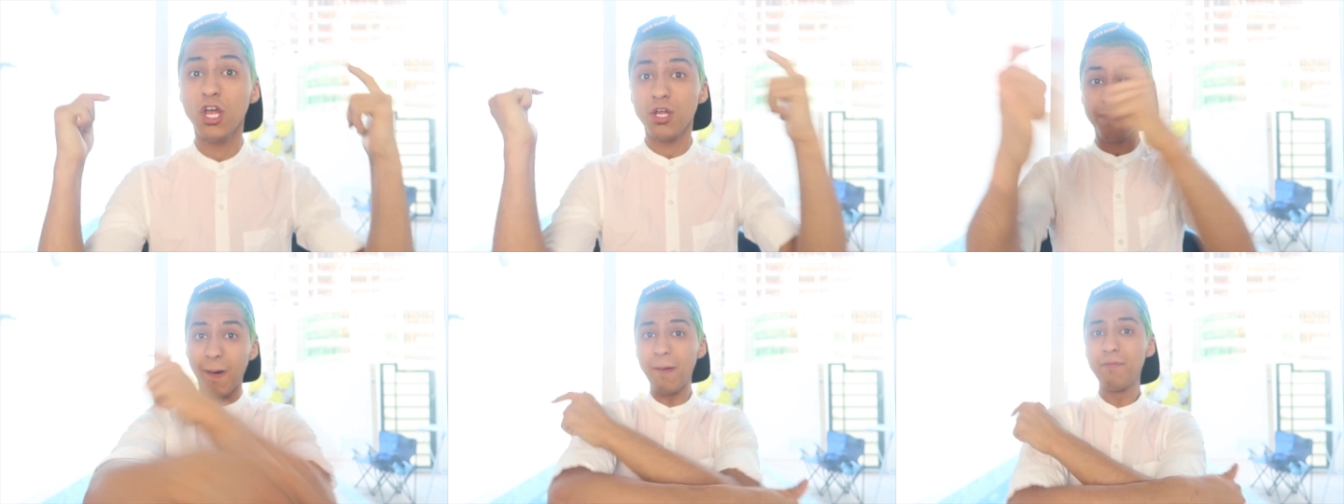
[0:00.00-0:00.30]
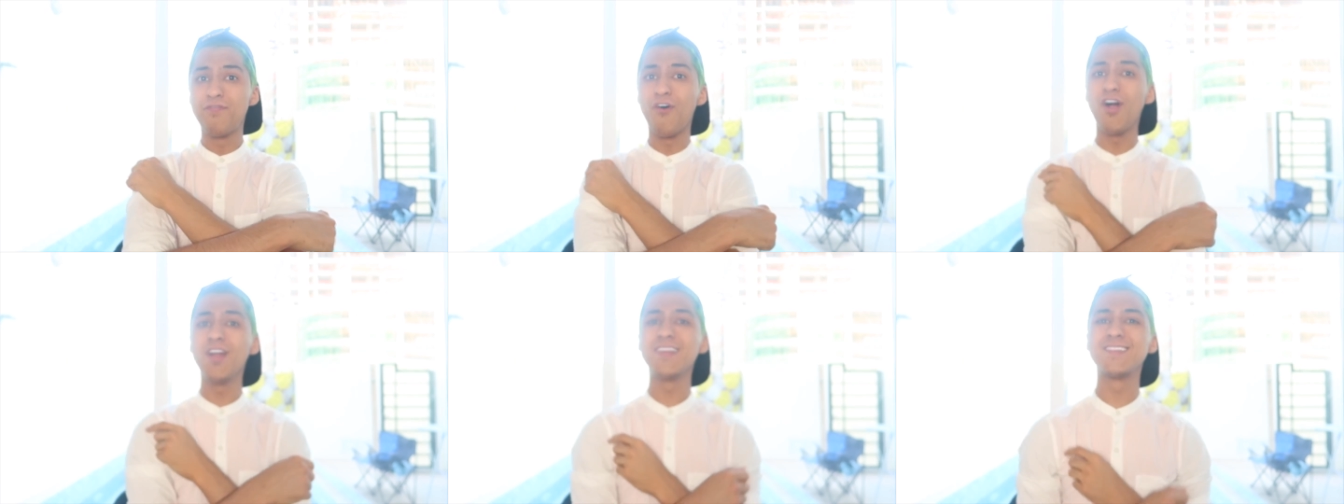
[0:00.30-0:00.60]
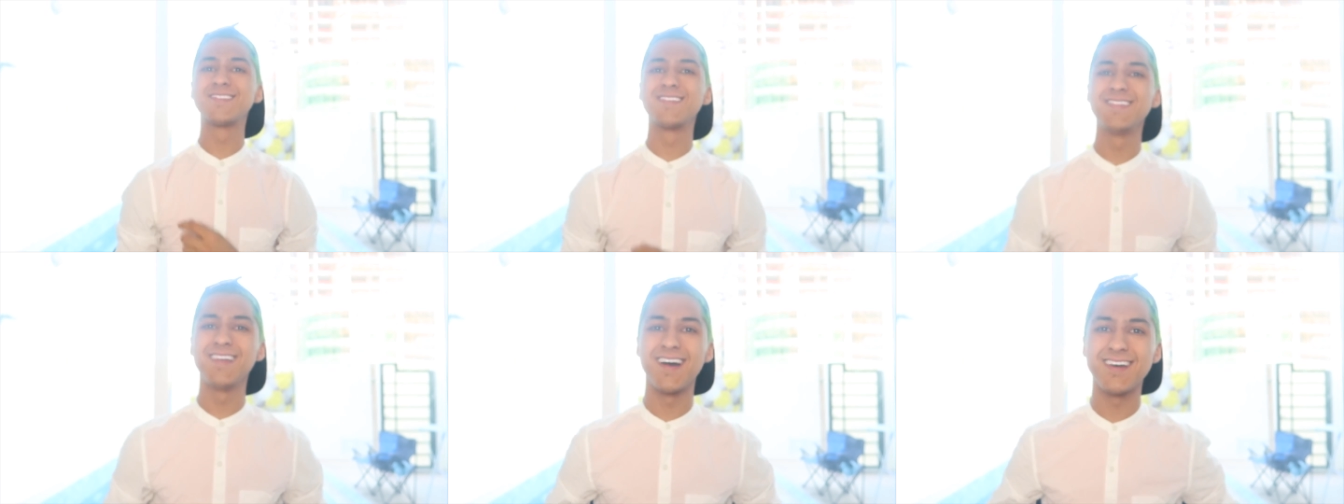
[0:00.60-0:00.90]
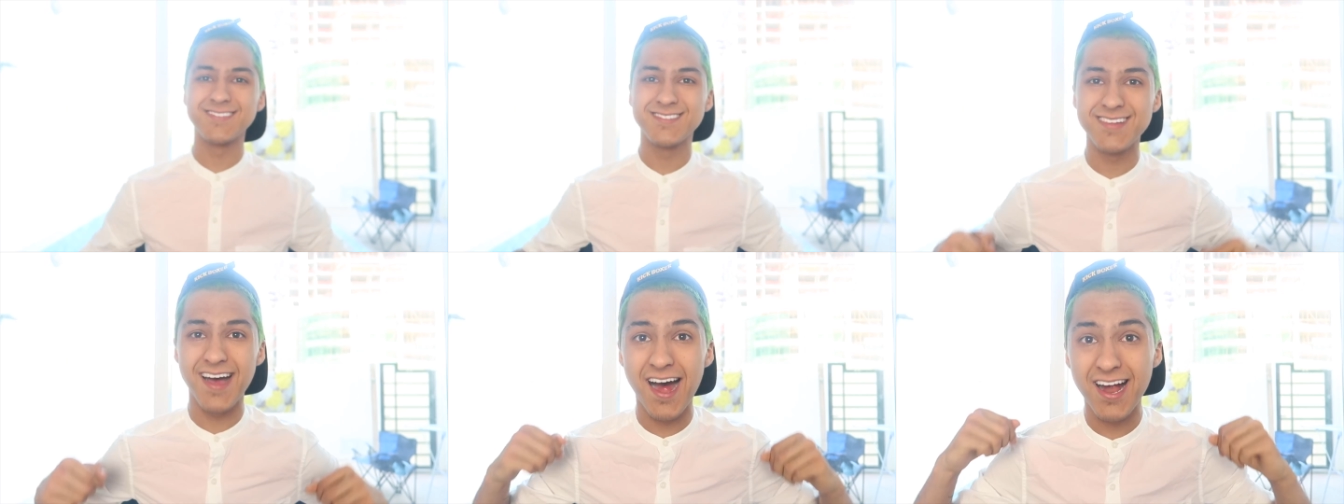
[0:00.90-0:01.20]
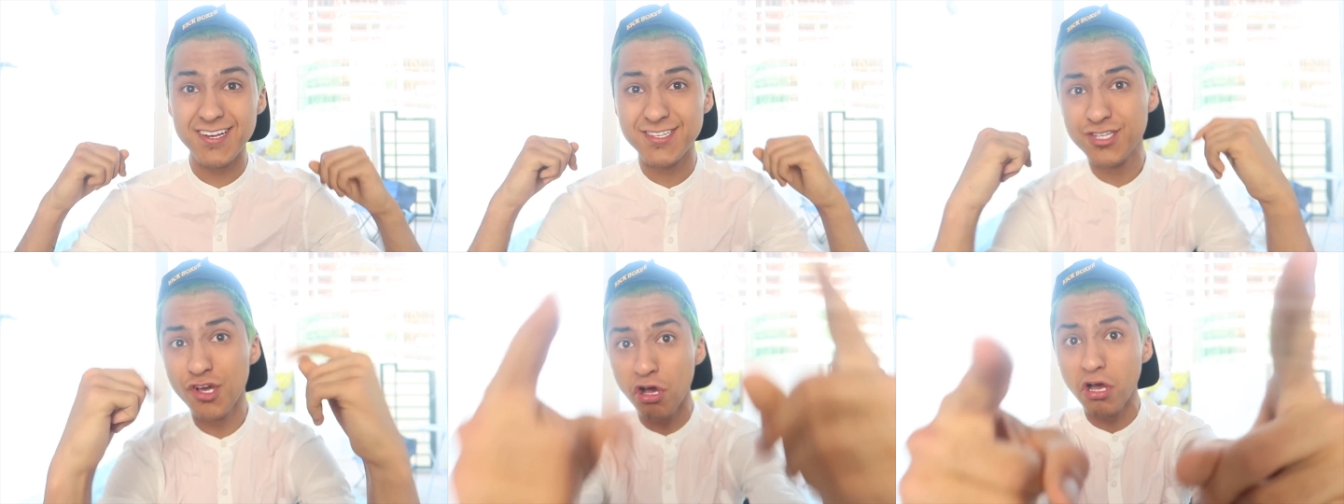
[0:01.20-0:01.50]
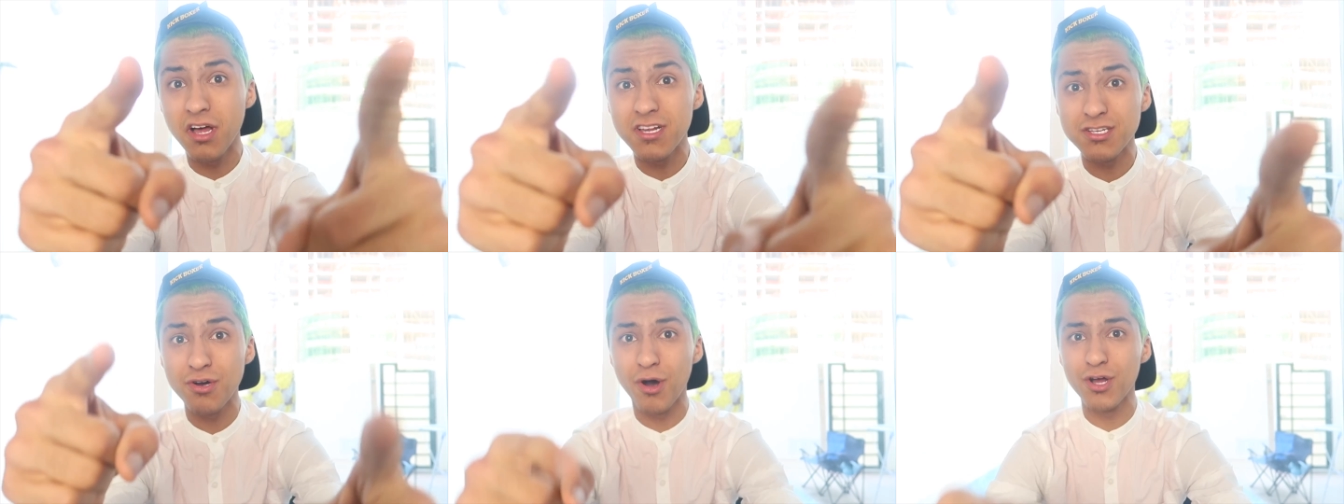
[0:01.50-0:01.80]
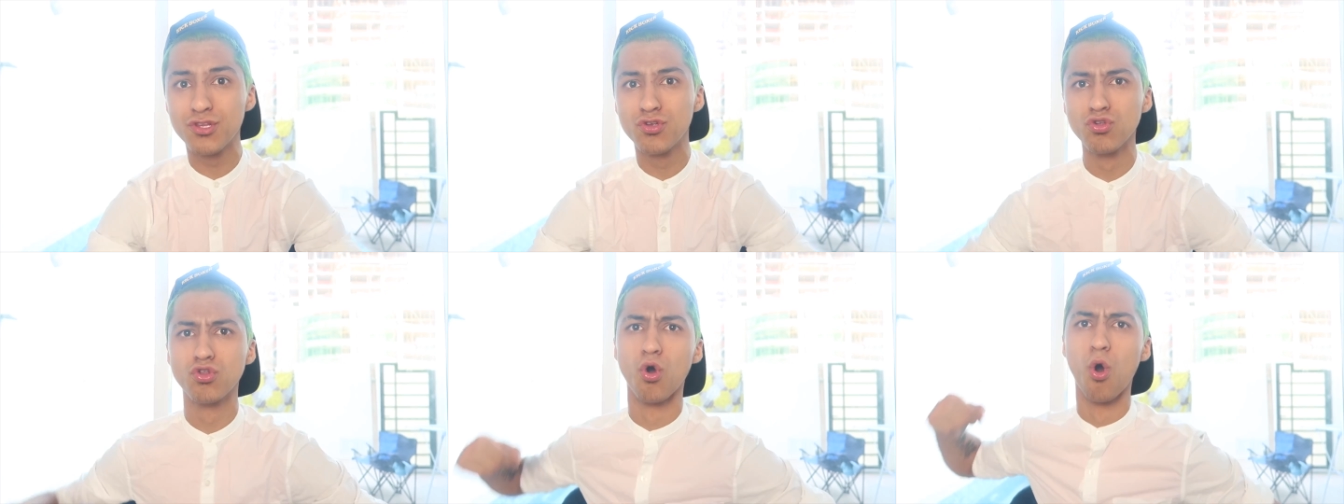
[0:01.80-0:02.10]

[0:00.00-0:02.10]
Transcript: But before this video starts, you guys know what to